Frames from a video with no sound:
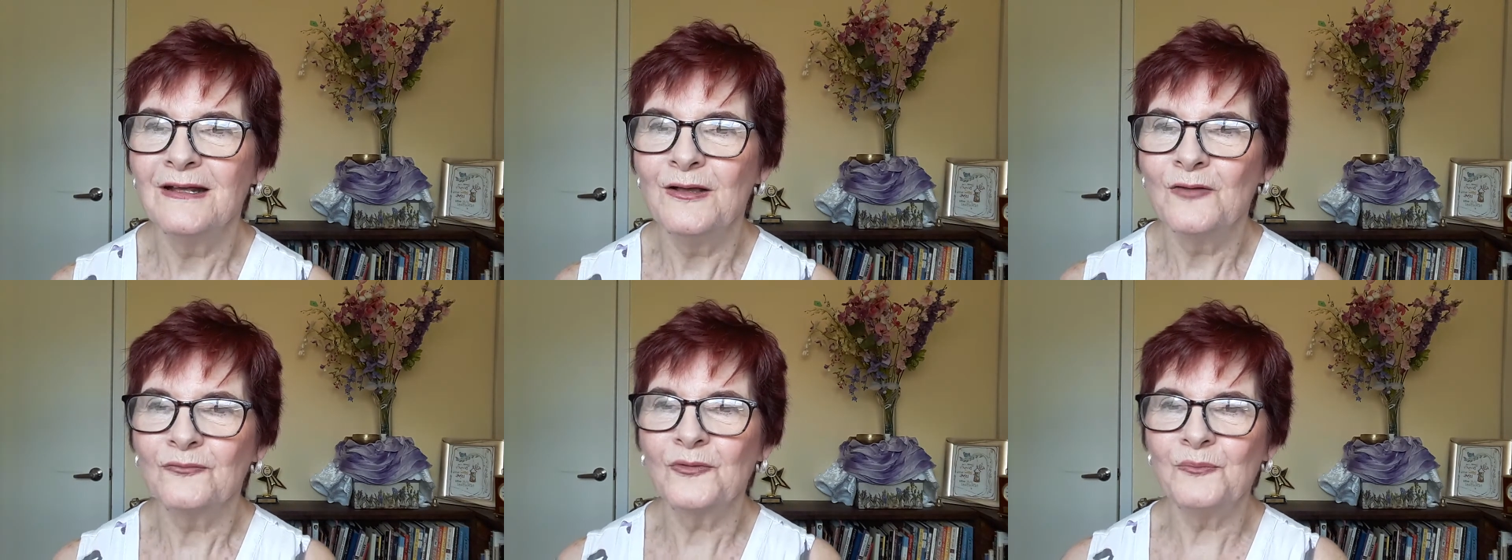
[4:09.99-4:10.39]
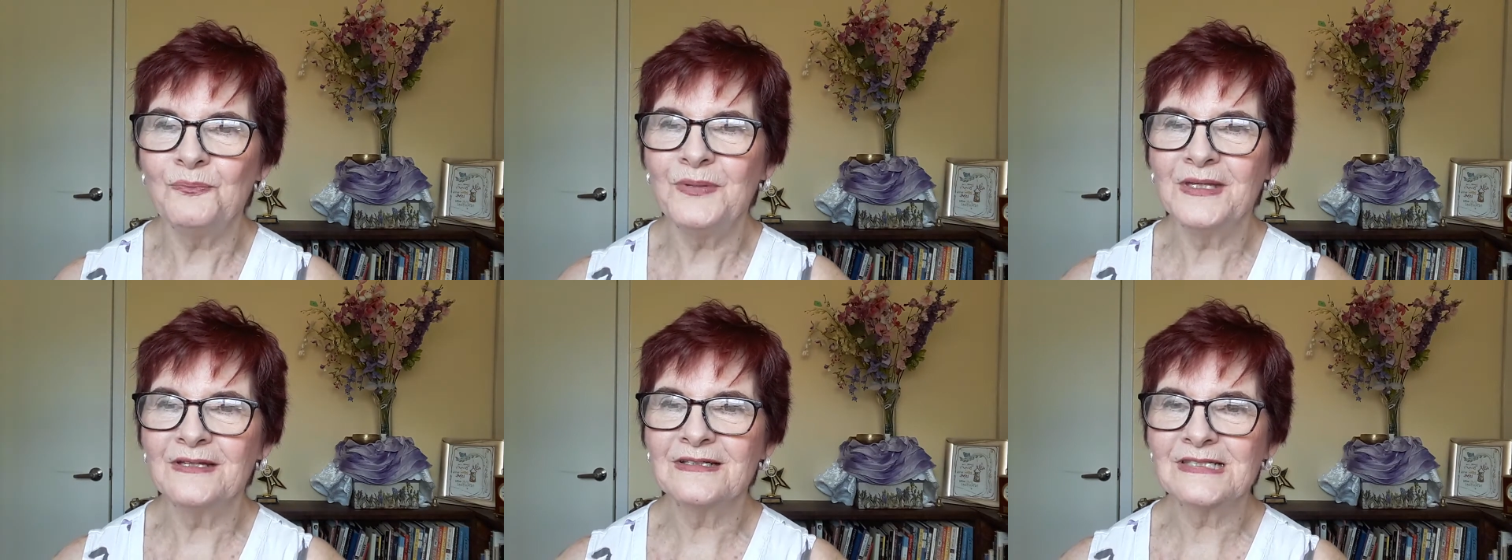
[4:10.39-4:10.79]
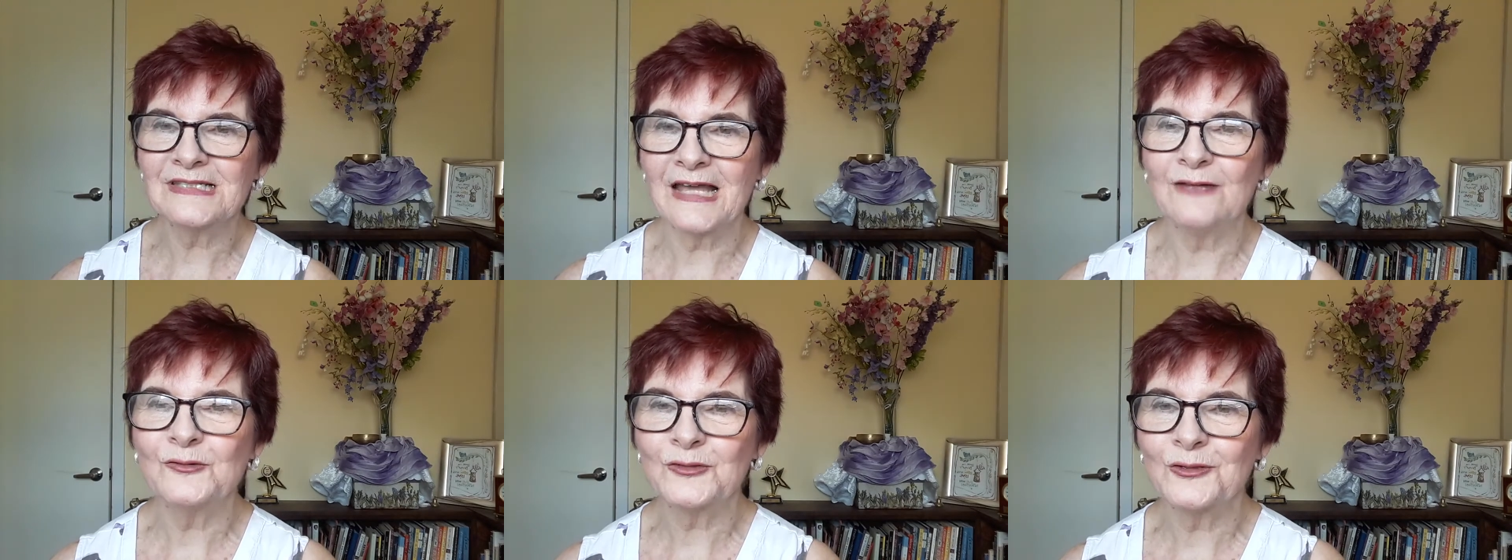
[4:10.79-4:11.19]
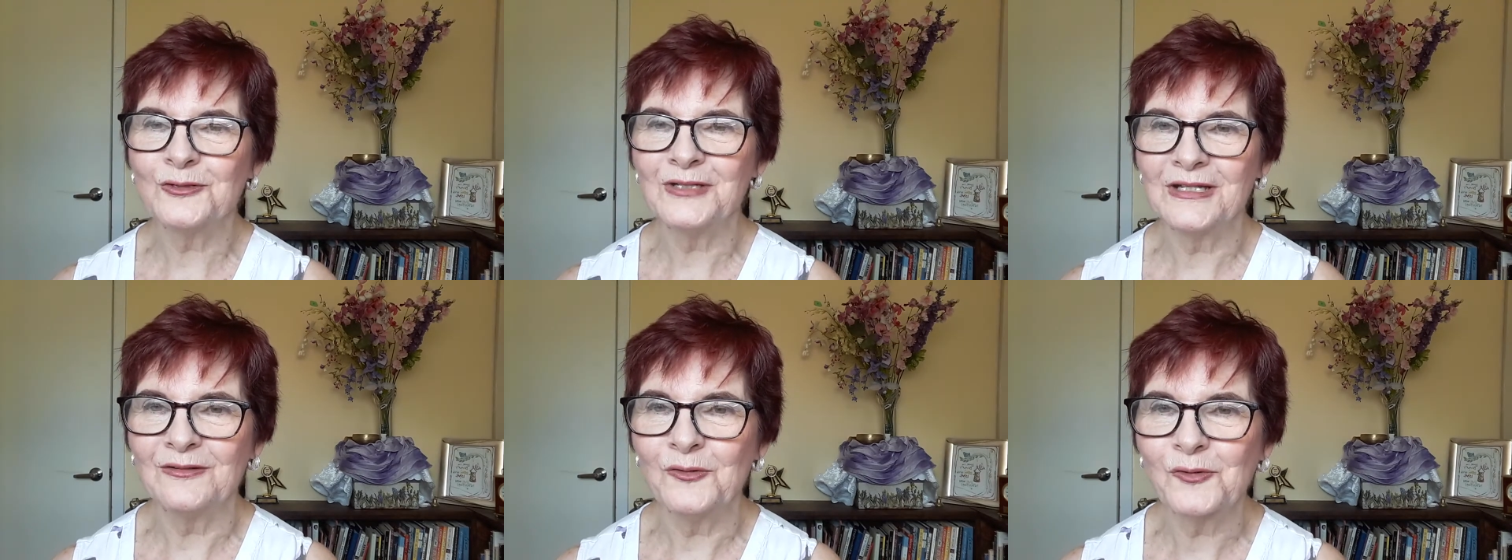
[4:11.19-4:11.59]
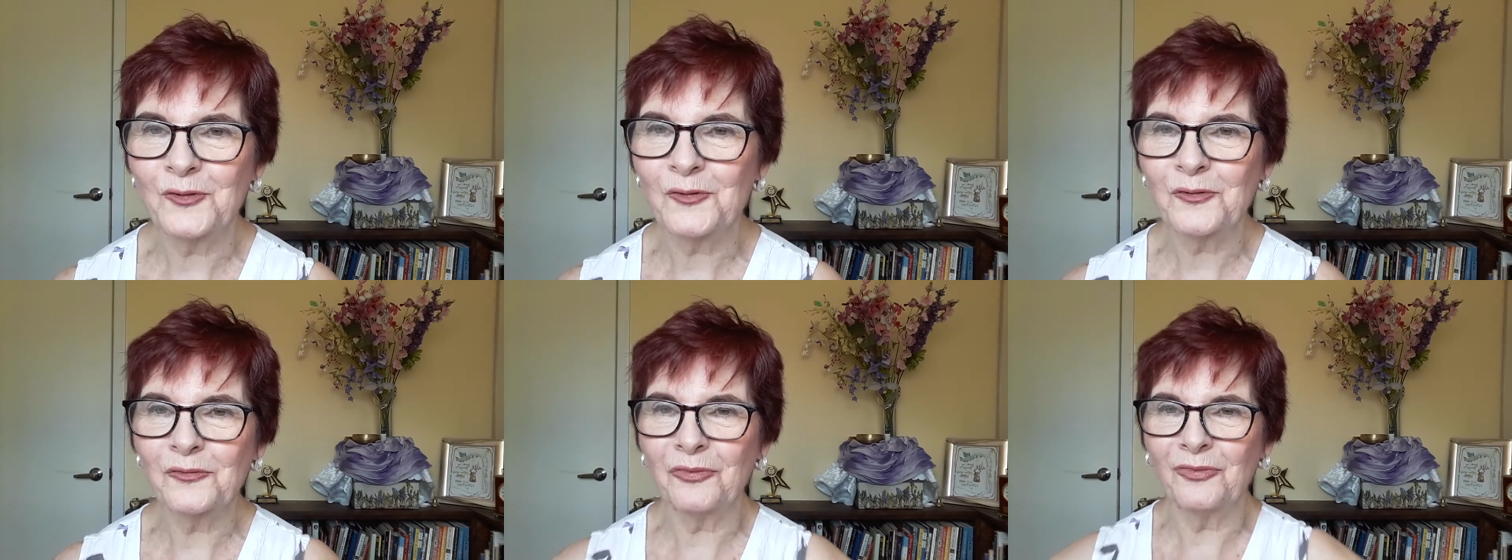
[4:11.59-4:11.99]
from being centered in
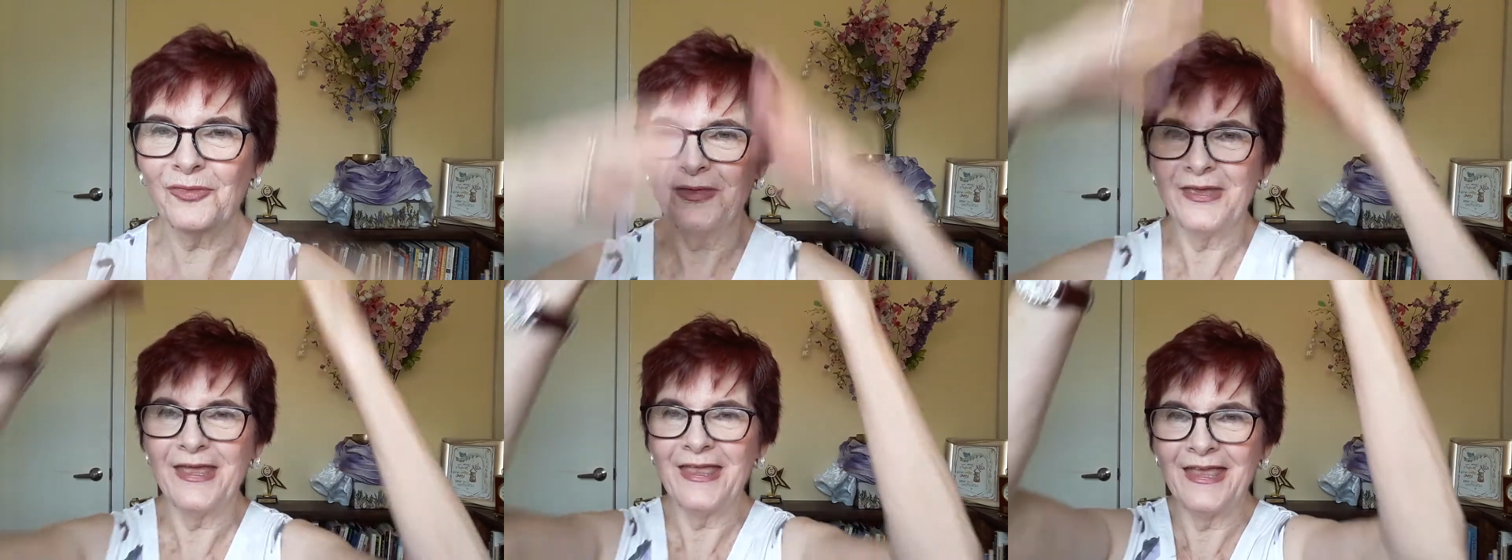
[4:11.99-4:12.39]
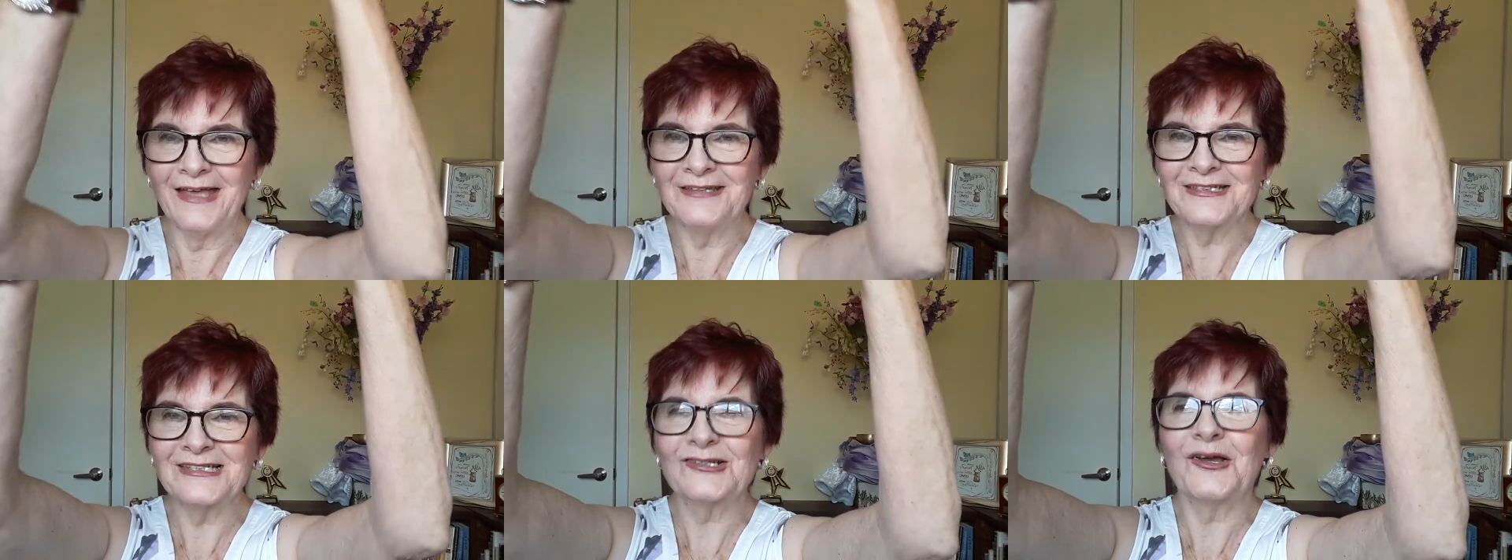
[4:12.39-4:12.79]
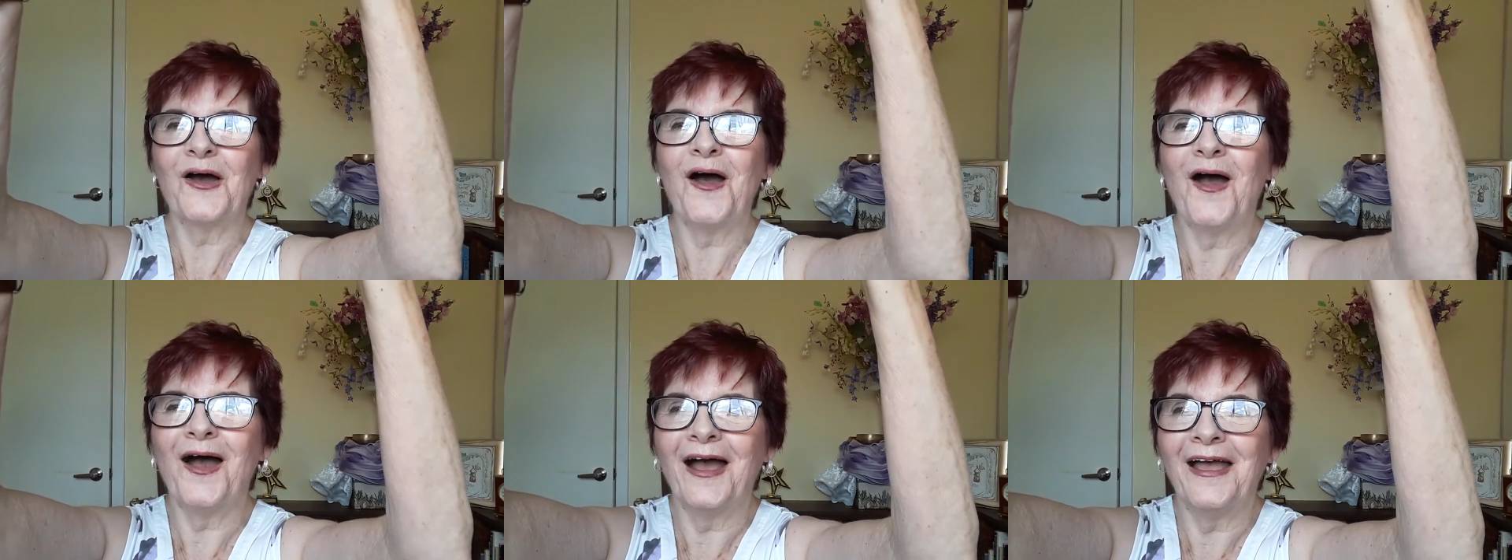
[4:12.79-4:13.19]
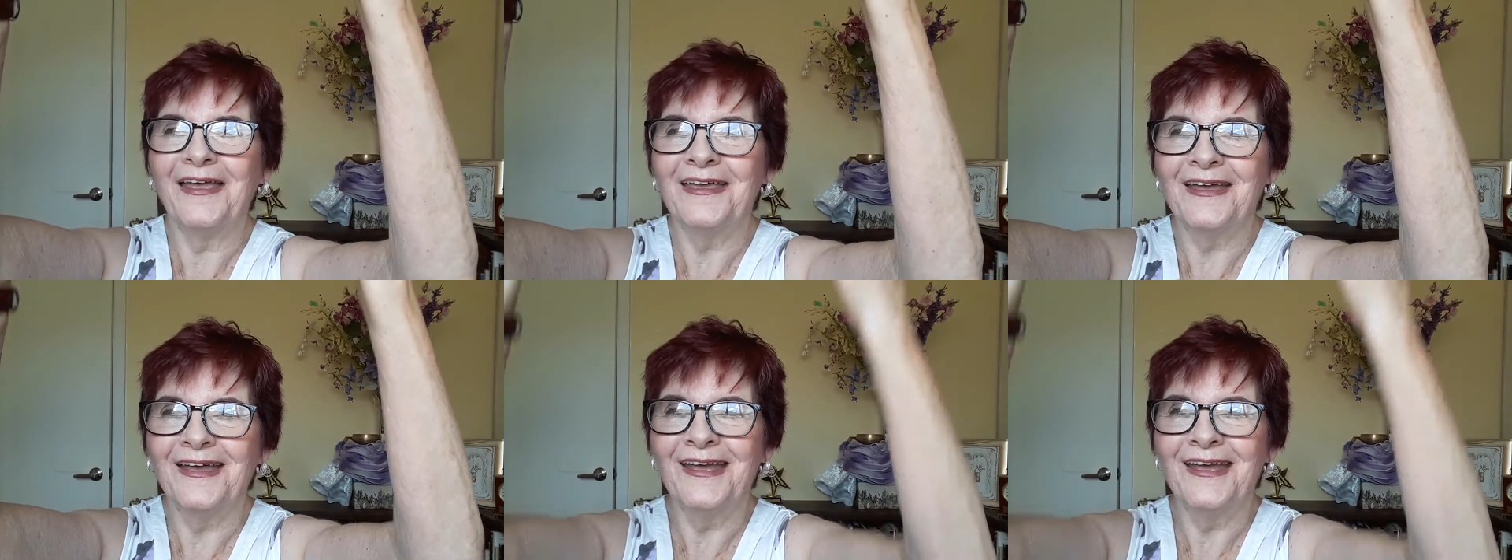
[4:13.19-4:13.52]
earth and sky